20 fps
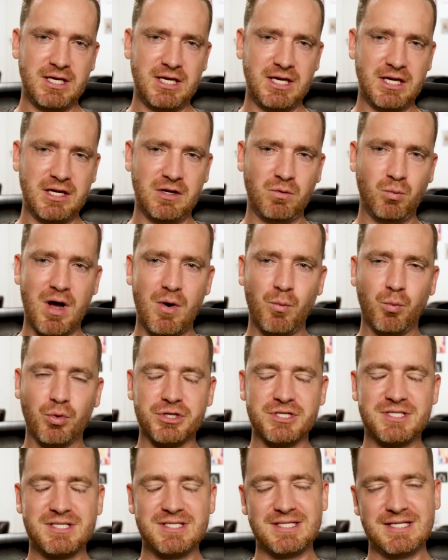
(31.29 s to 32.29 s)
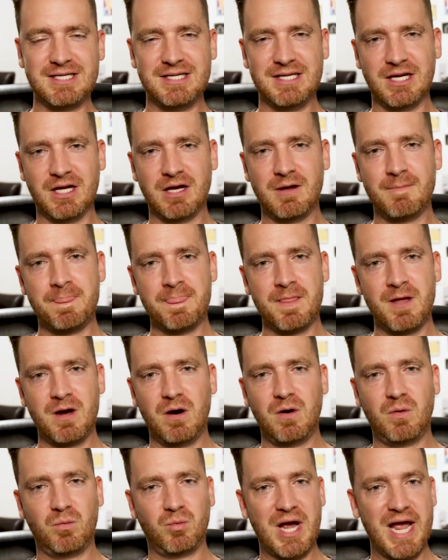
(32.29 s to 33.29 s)
in what we're seeing
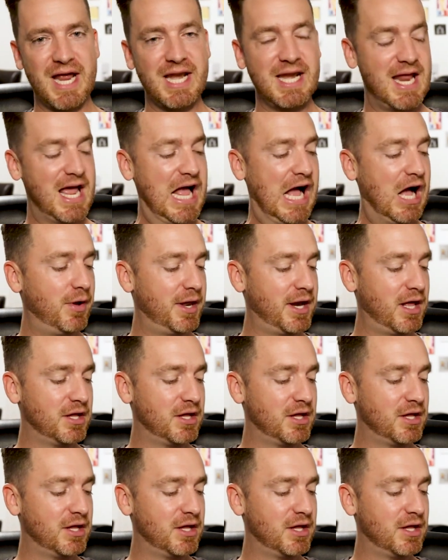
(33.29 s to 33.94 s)
right now.